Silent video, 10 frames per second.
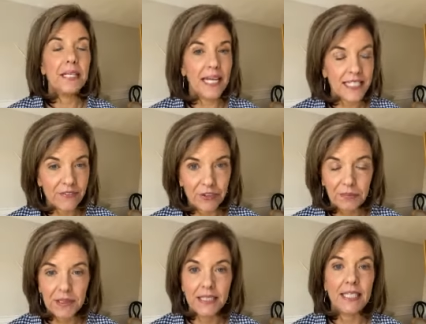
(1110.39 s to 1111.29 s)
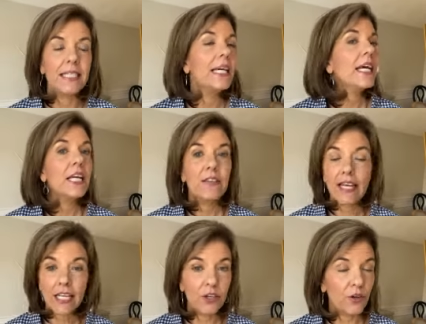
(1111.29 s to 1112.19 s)
Yes, if you're petite,
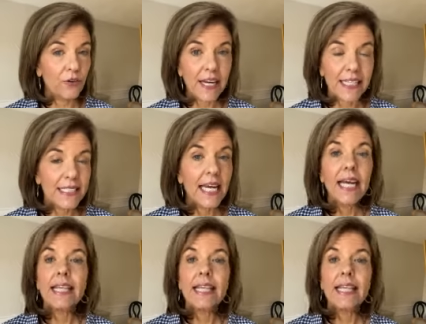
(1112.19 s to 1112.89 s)
they can look great.